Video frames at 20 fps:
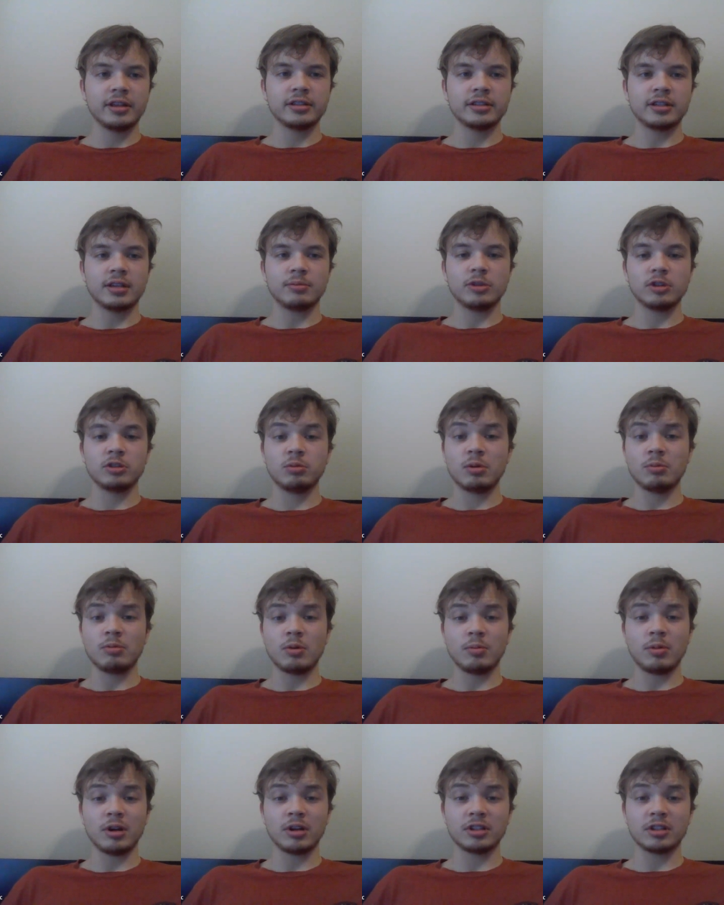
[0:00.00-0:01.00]
things that most
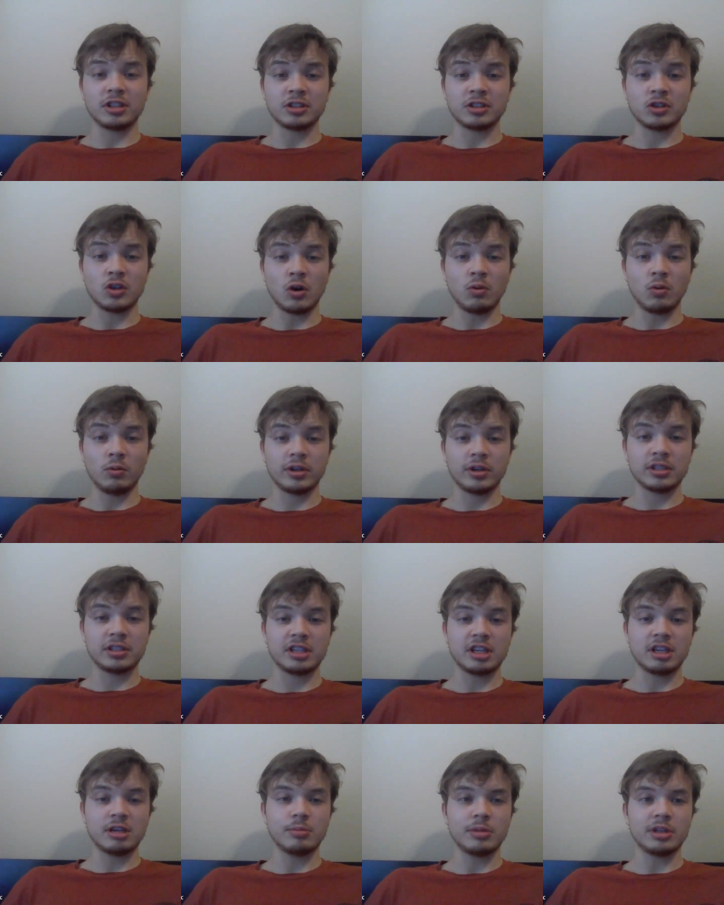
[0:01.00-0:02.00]
people probably just don't want to
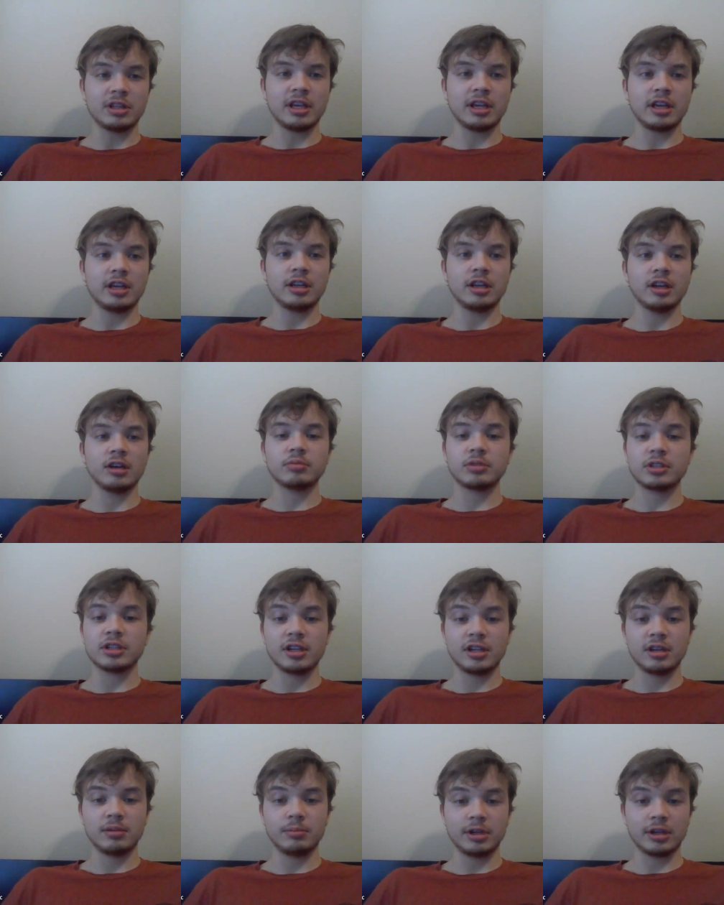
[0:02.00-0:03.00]
see, but they end up
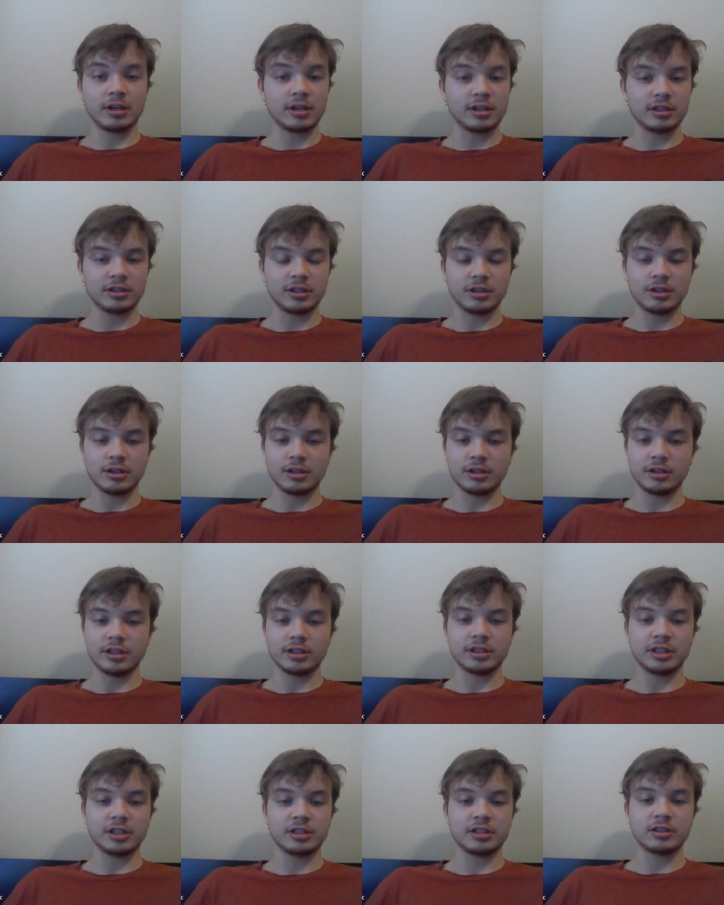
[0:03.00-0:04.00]
seeing because,
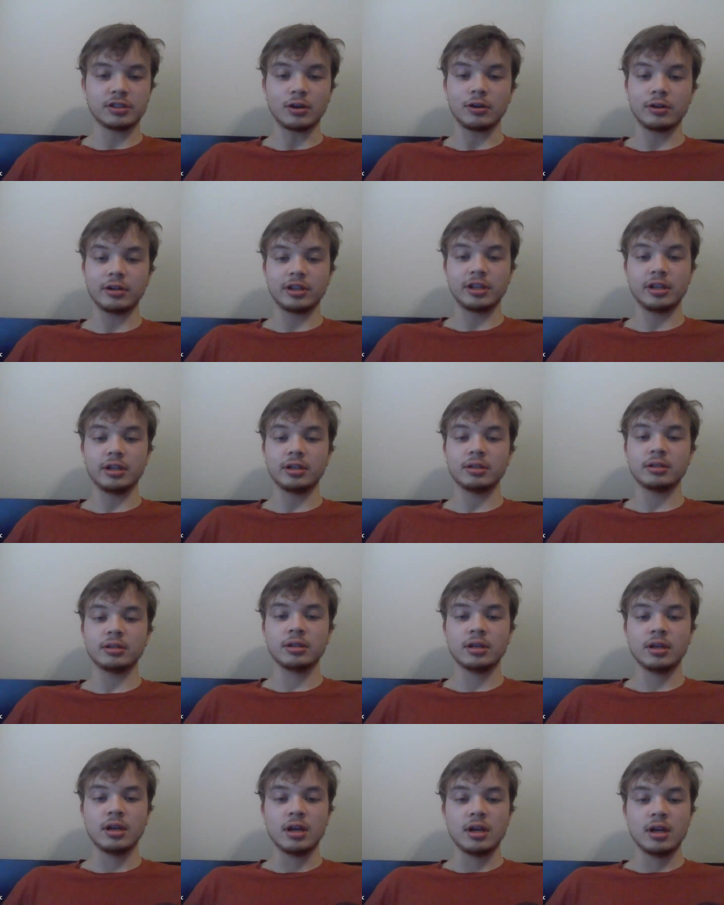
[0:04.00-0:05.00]
they're just on the
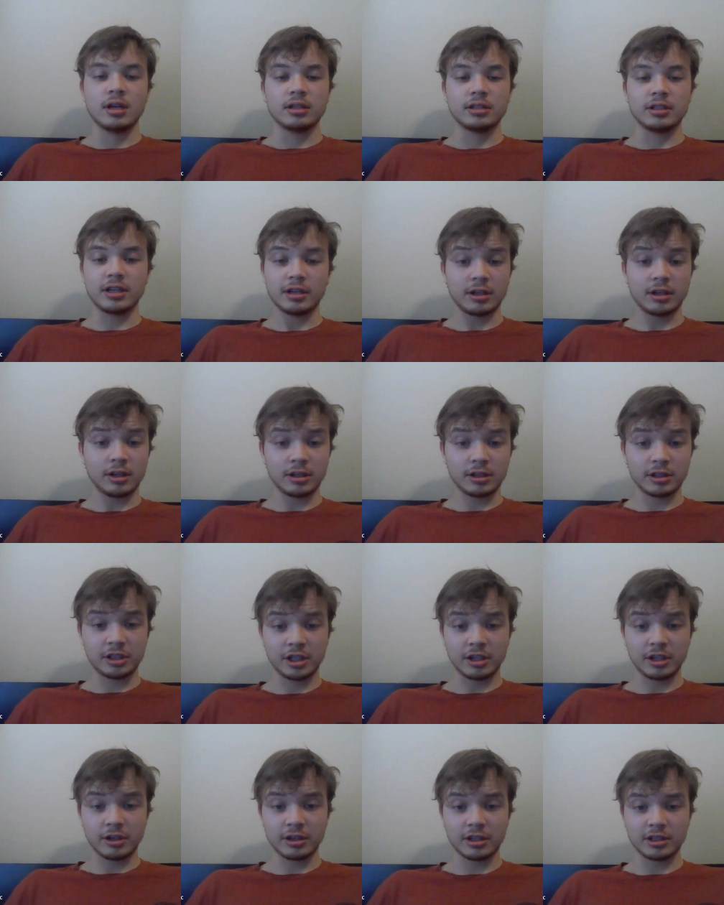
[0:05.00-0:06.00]

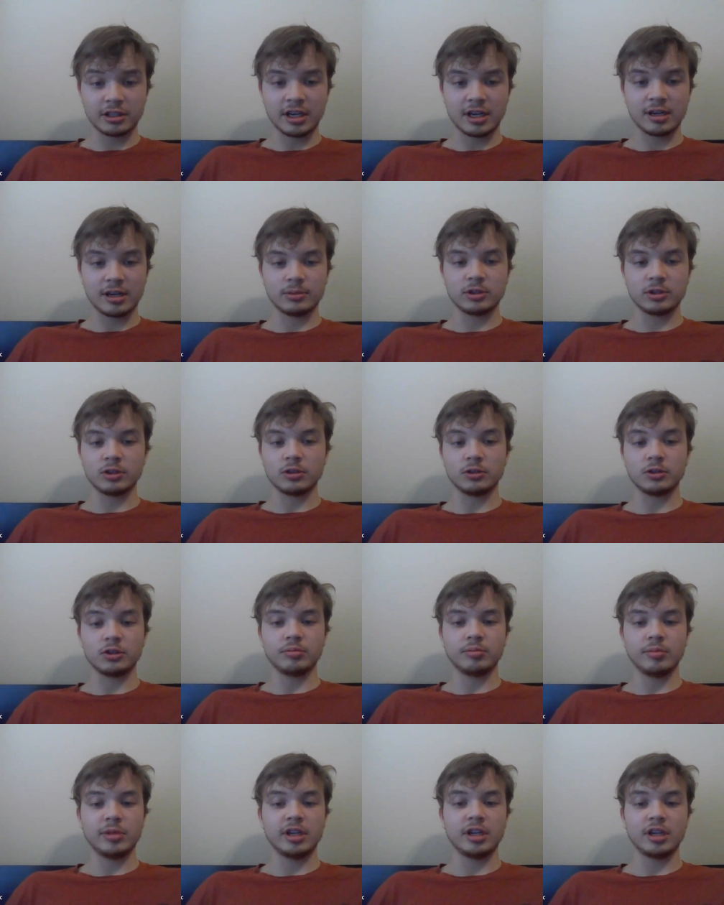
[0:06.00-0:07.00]
technology all the time,
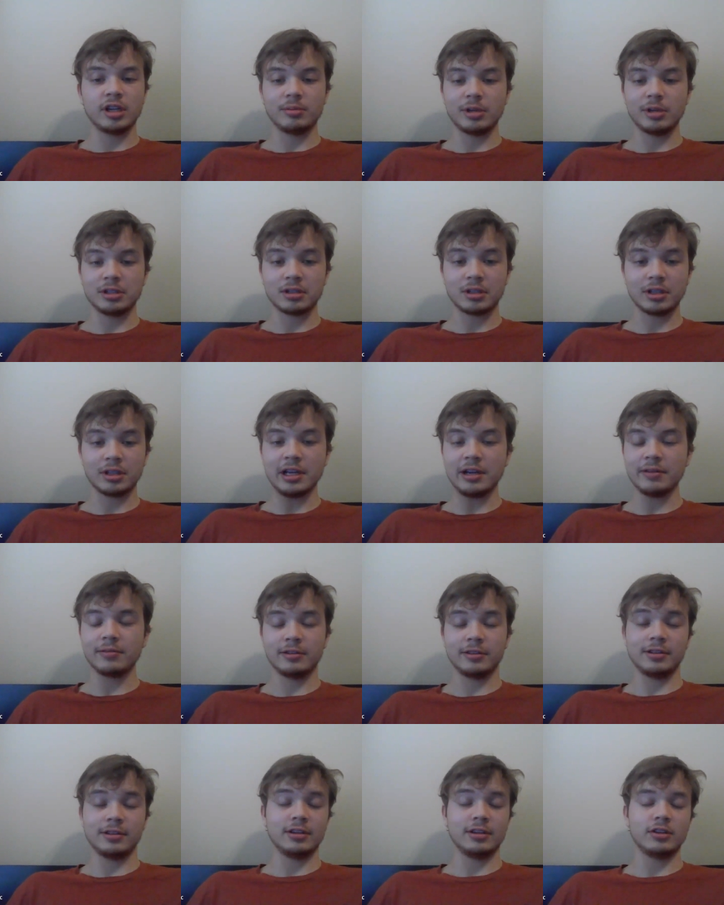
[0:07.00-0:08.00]
social media, basically
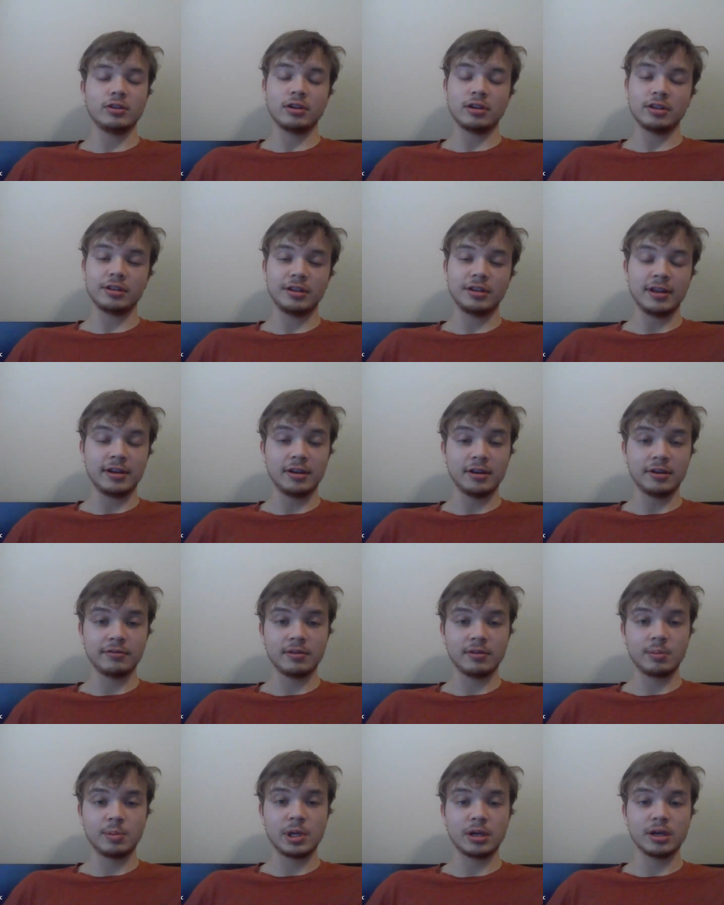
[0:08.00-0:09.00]
everything you could think
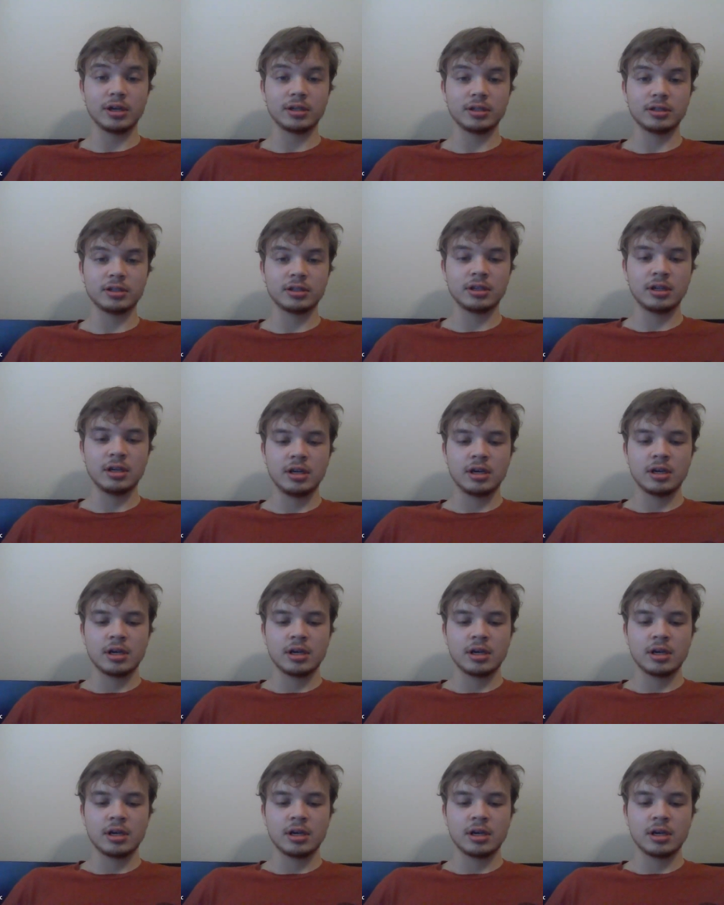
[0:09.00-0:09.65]
of appears.